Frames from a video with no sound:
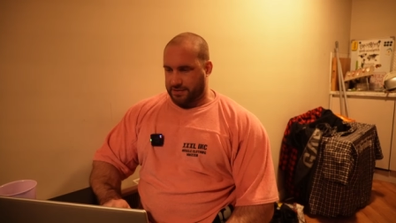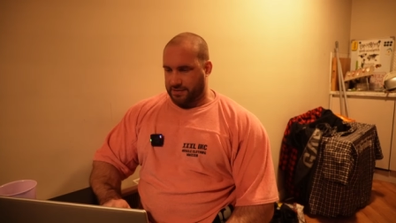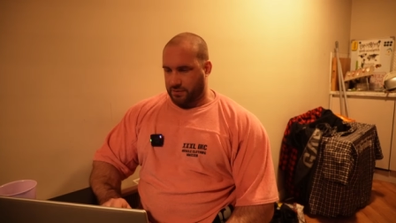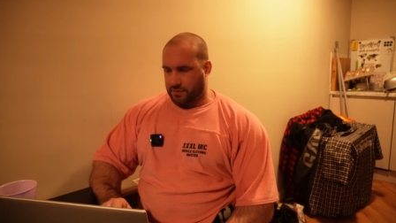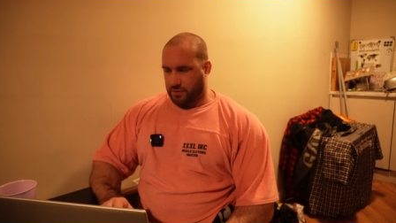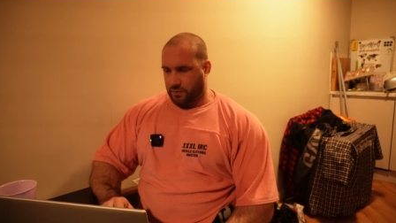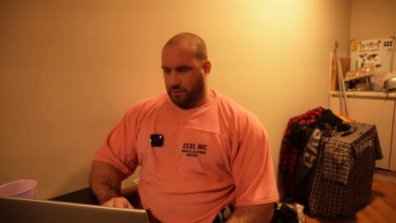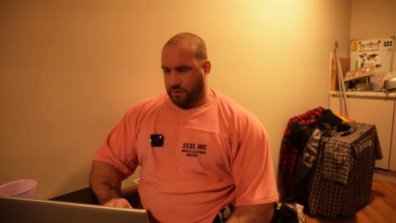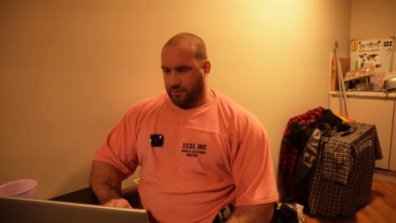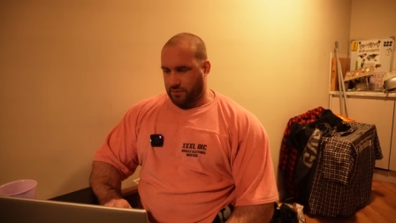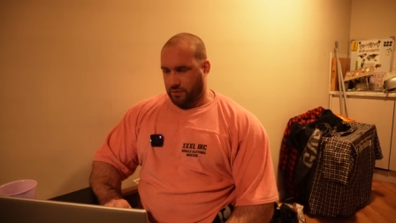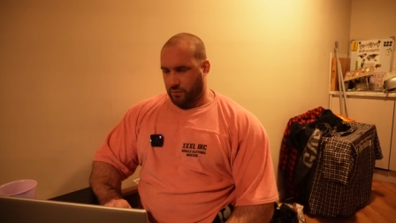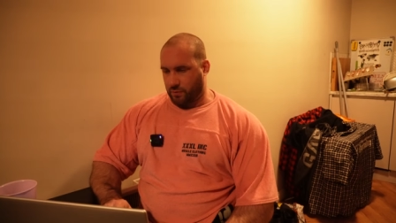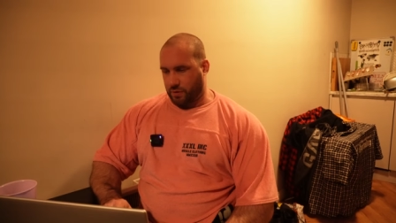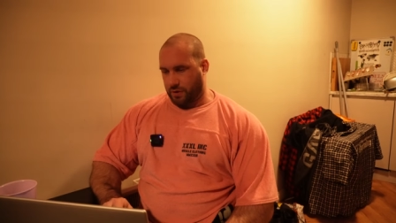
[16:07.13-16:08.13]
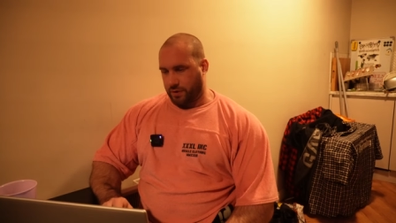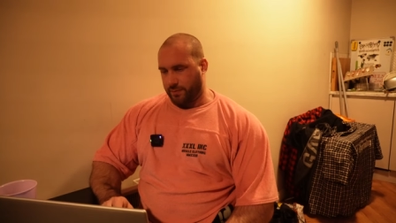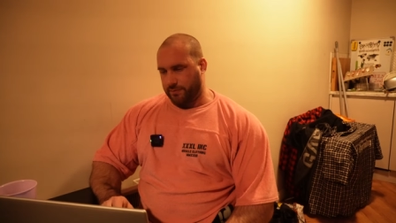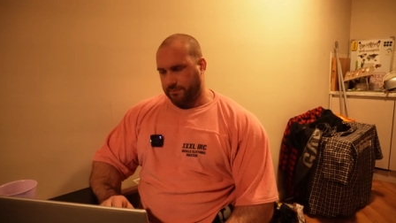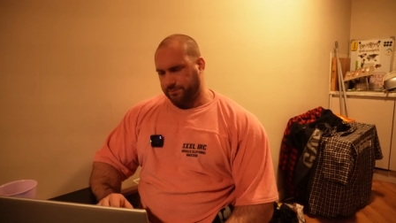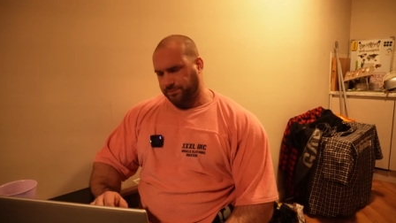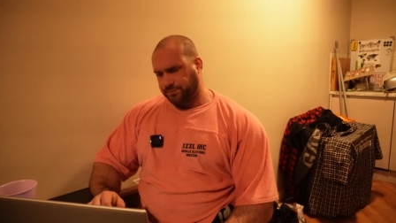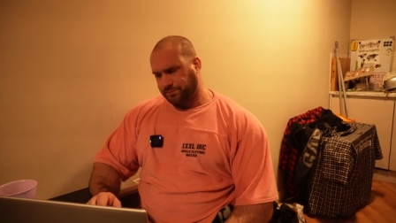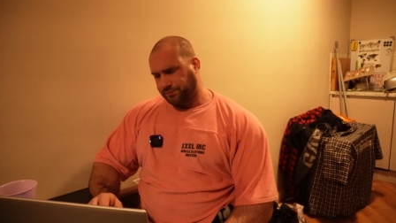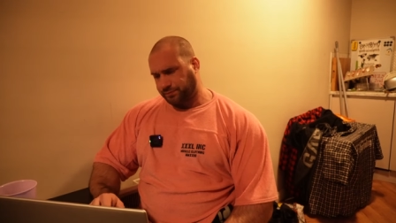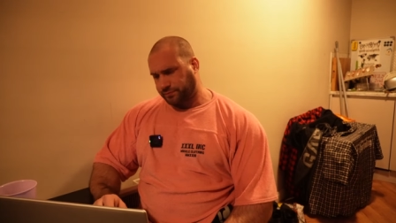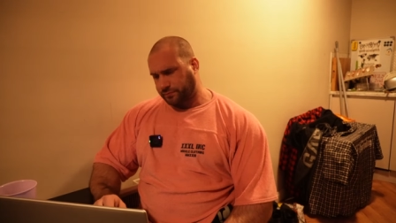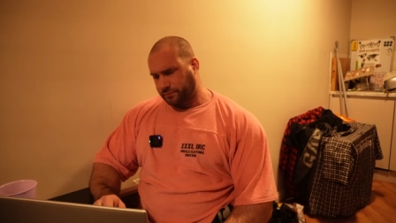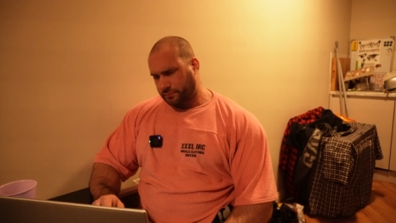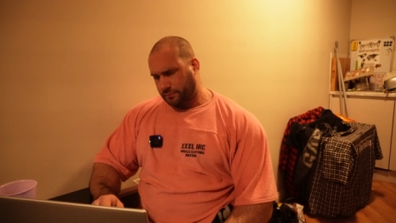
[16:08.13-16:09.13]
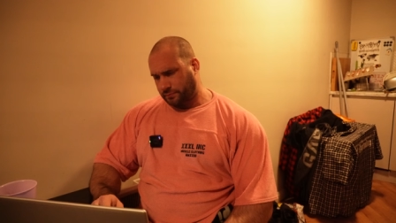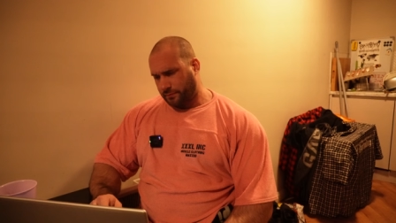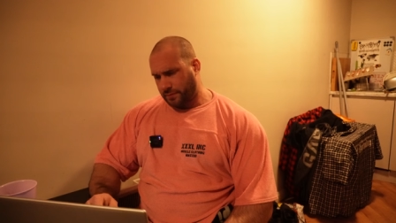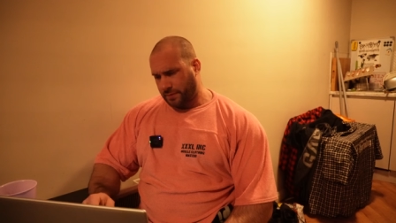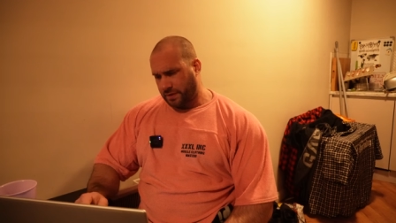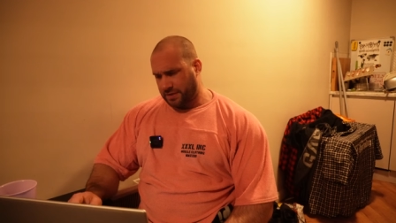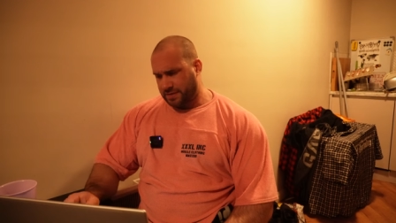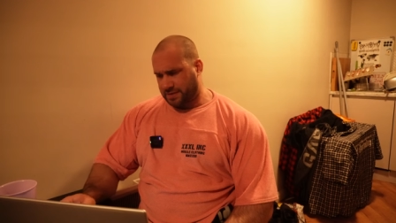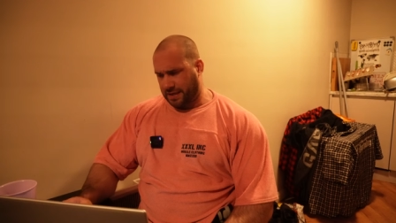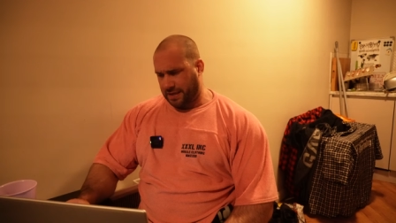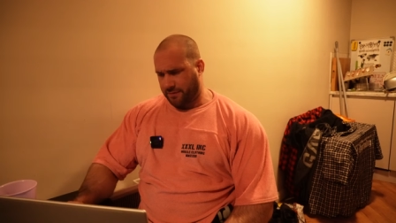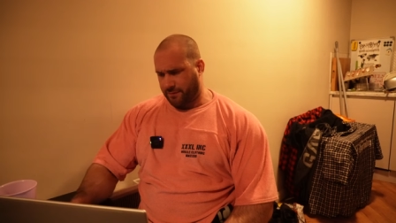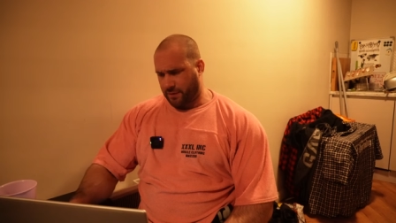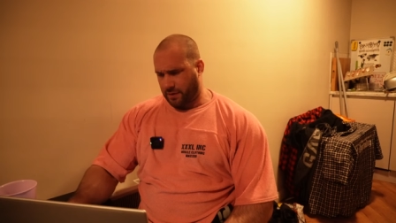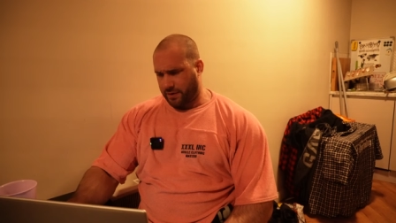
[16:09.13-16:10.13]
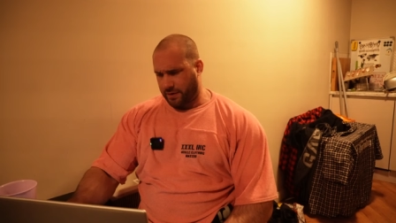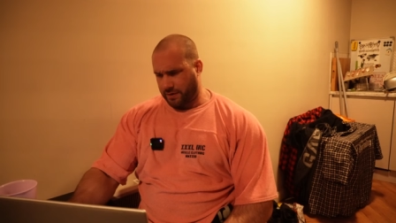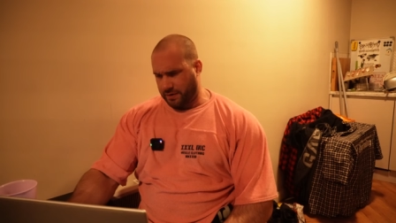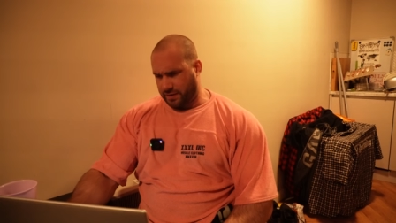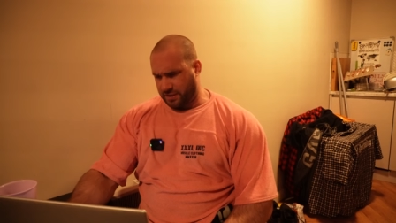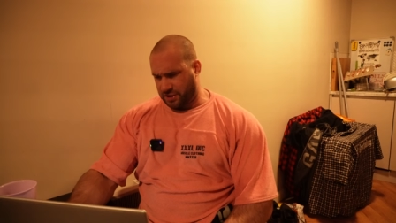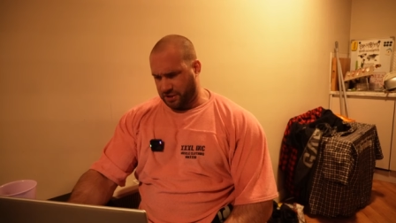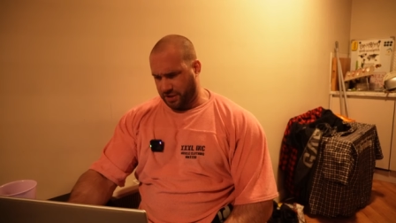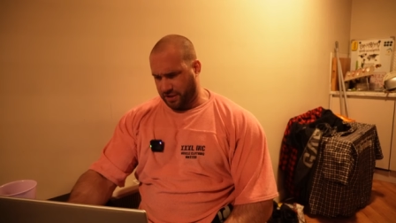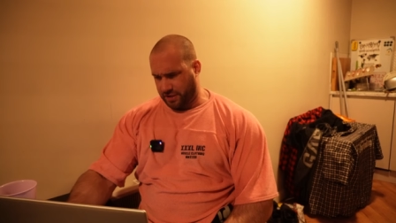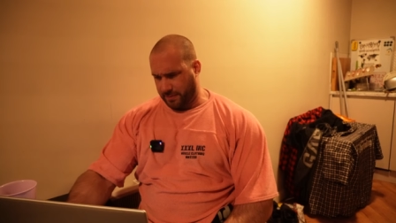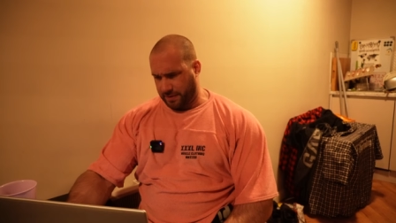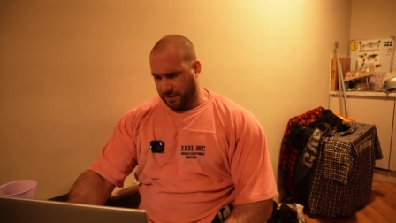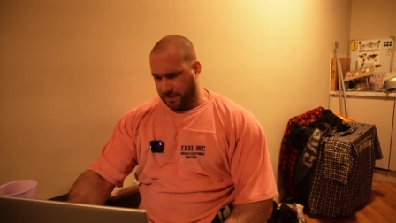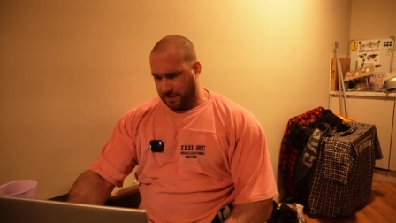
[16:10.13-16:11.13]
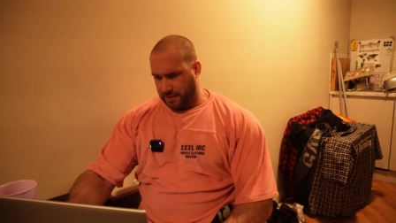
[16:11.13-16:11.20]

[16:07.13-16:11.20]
So I've got, I've got one saying followed on YouTube.